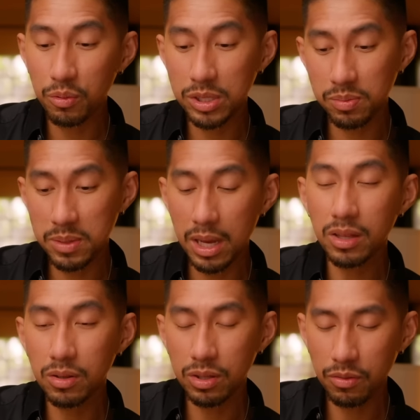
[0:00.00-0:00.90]
which means
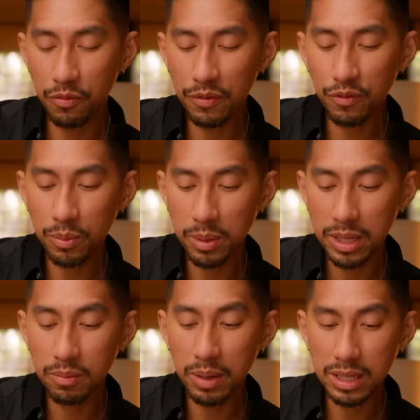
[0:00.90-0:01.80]
uh, the uh, fifth from
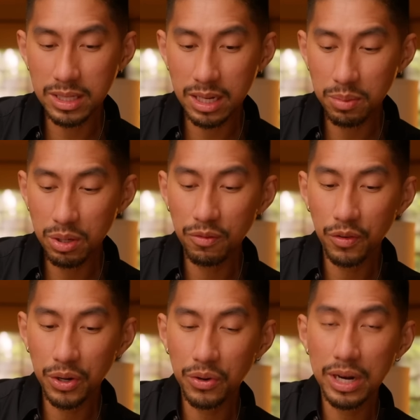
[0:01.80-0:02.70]
it, but it's going to be good
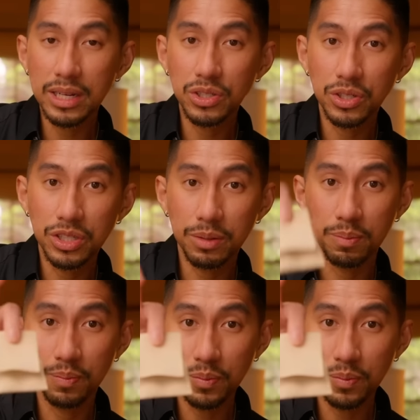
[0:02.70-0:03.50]
for your relationship.